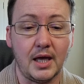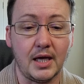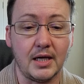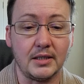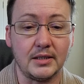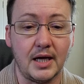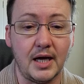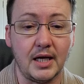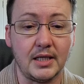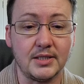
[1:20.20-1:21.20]
and
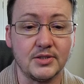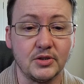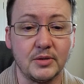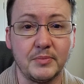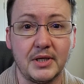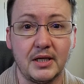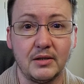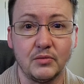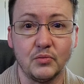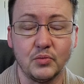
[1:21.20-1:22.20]
I started
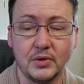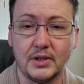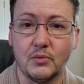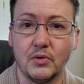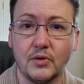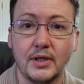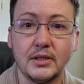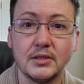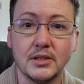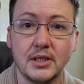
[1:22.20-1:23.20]
being really
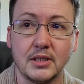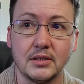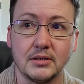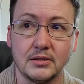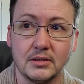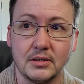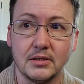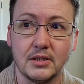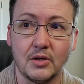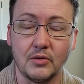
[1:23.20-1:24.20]
worried in
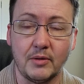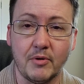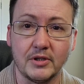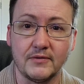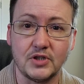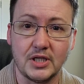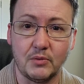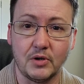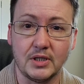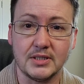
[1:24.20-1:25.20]
the early part of January,